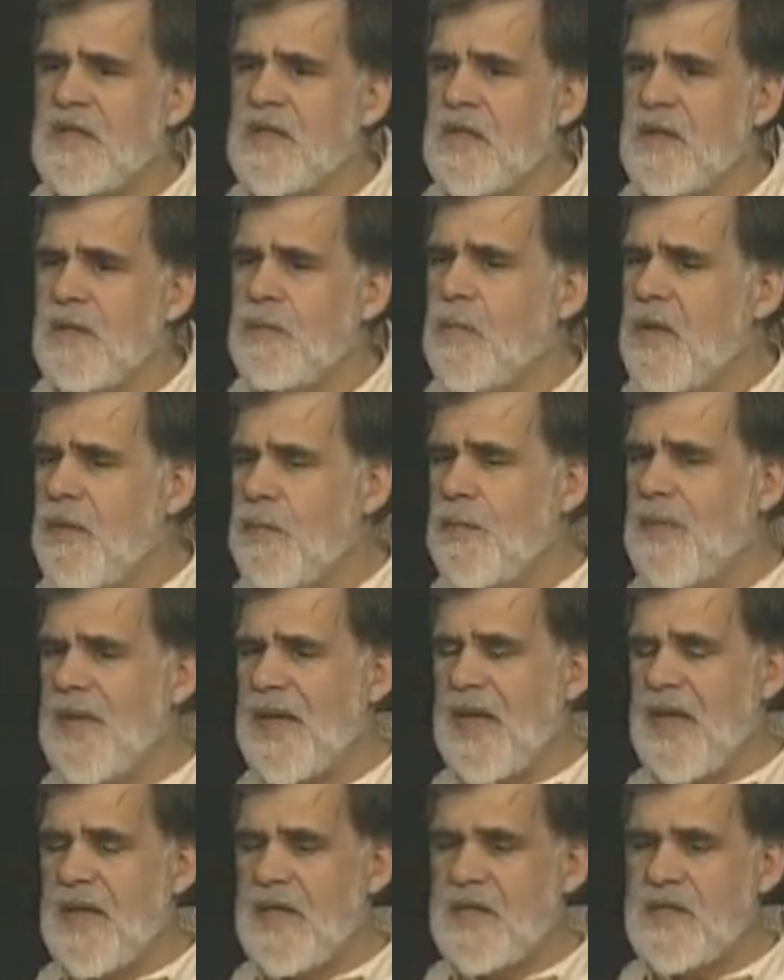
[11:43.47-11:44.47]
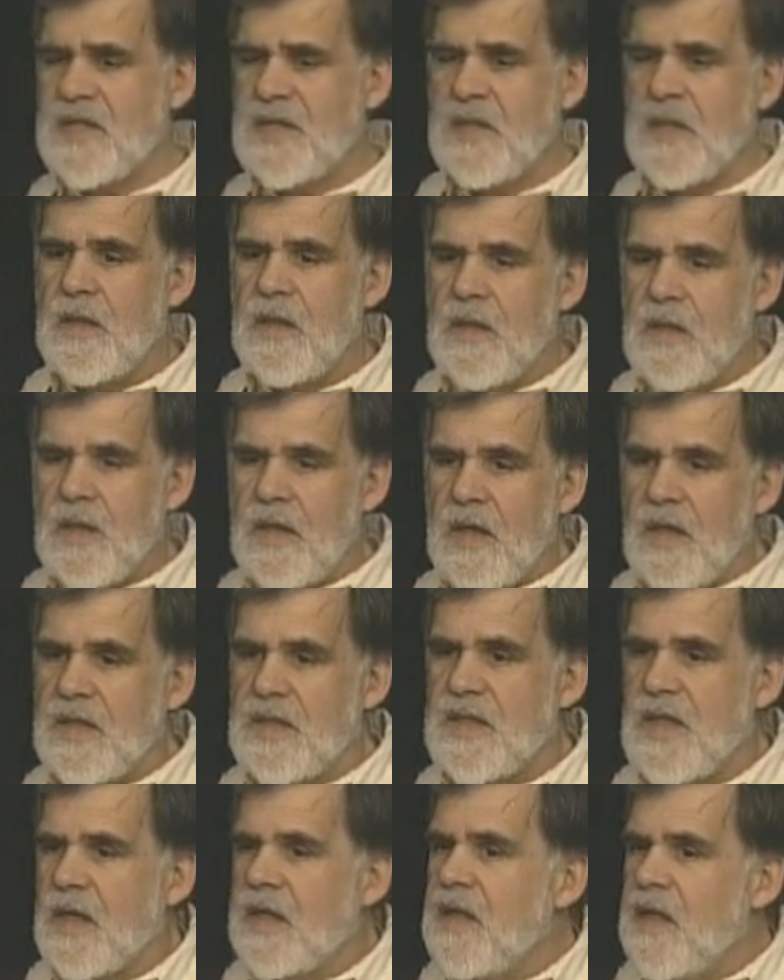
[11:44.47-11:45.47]
thing, we've been asked
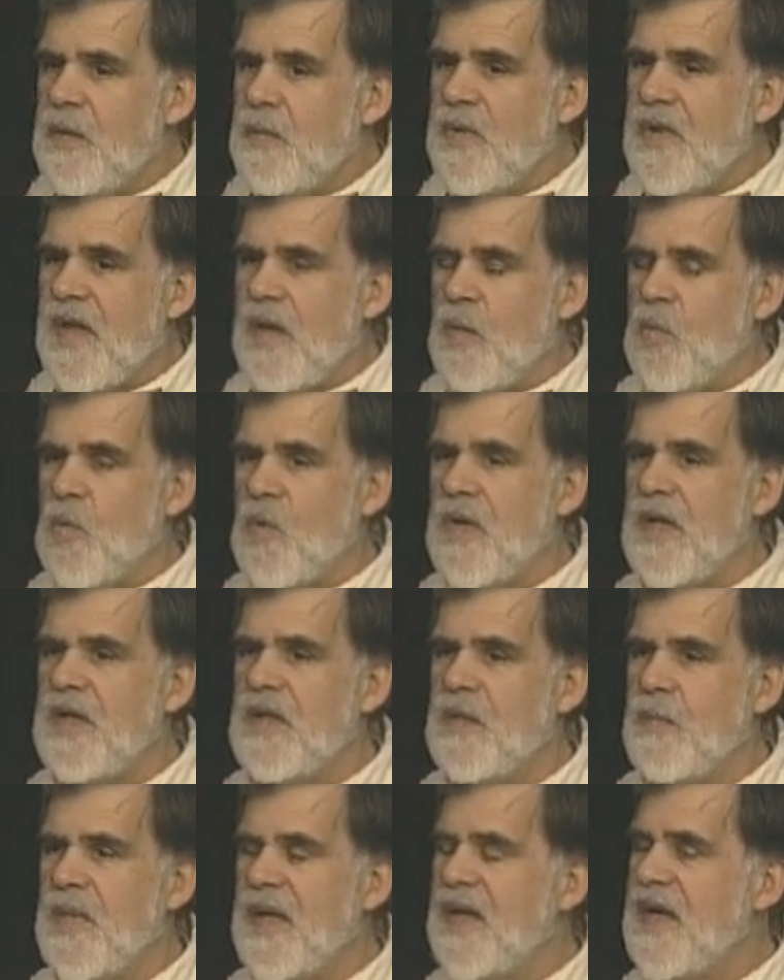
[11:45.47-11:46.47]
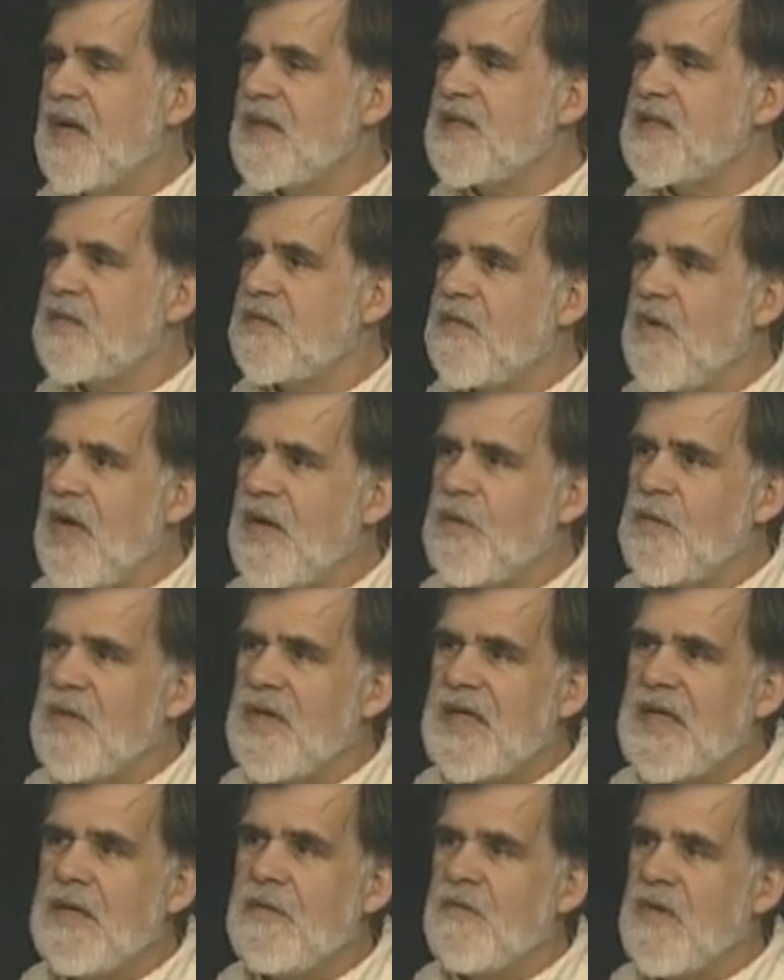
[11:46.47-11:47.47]
suddenly without warning to be guests of honor
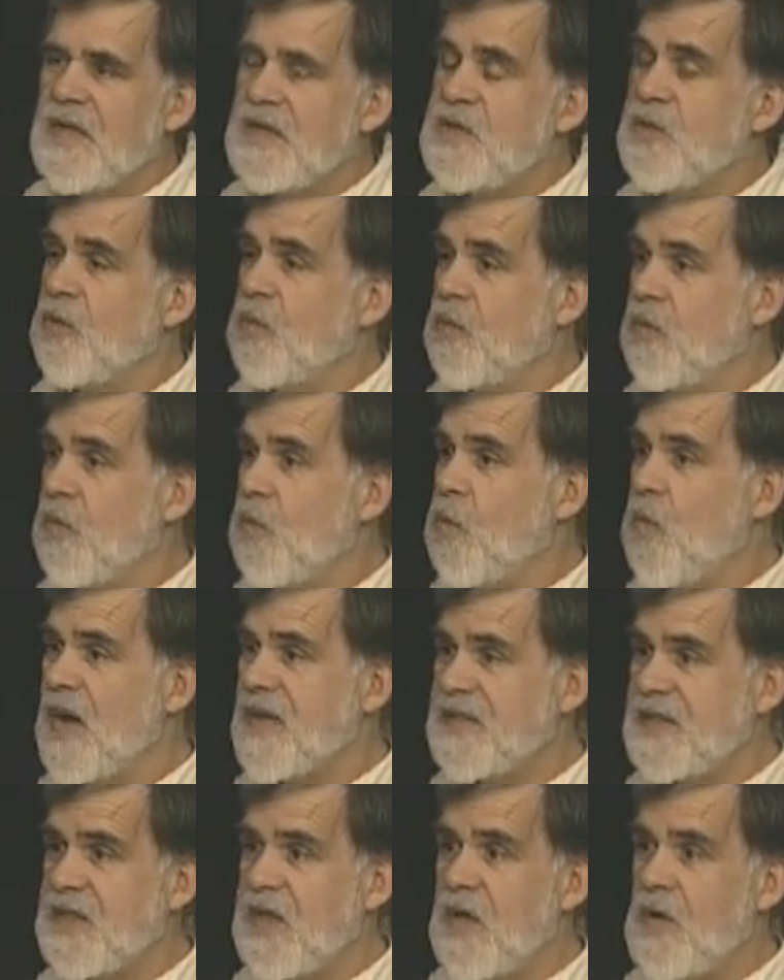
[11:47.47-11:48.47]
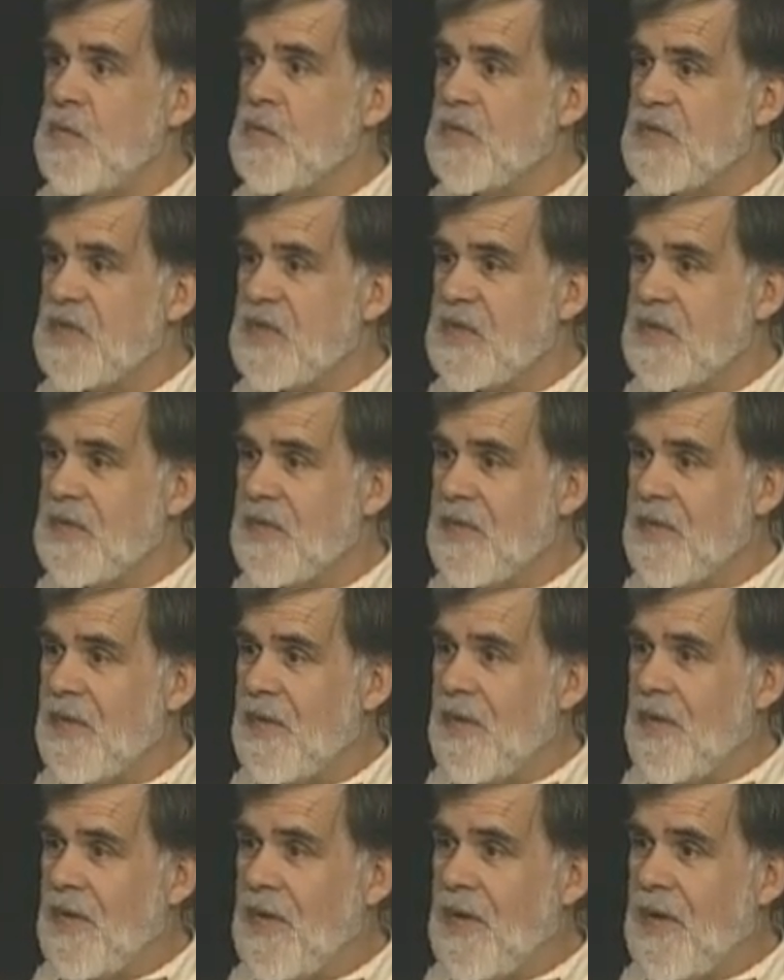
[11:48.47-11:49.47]
at a convention on the West Coast.
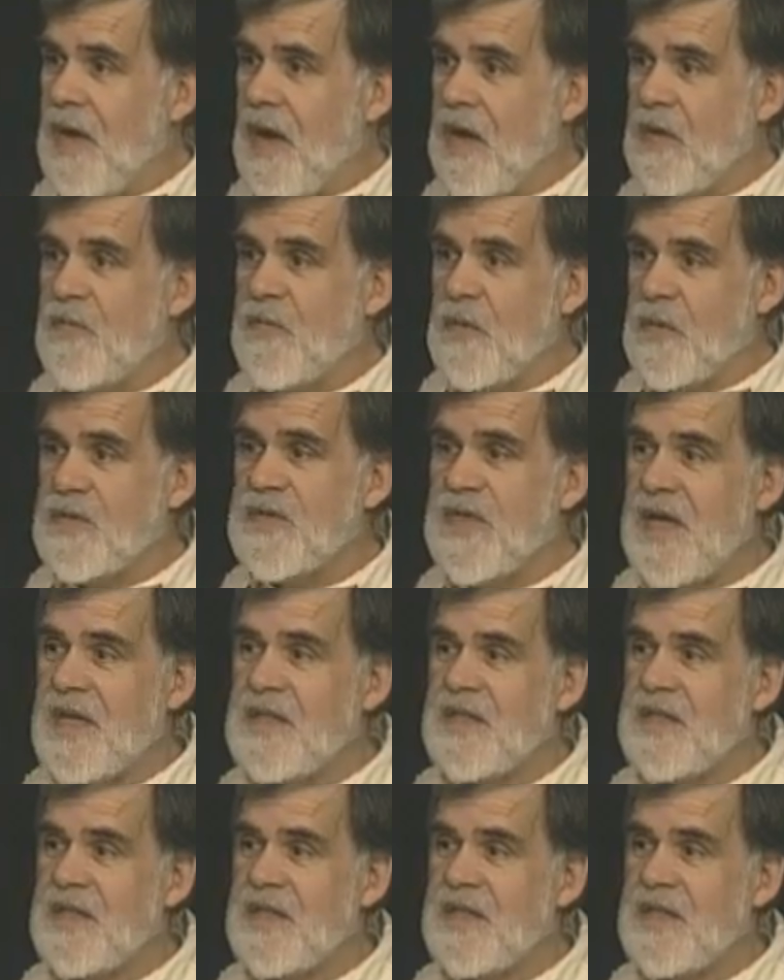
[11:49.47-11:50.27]
Our first guest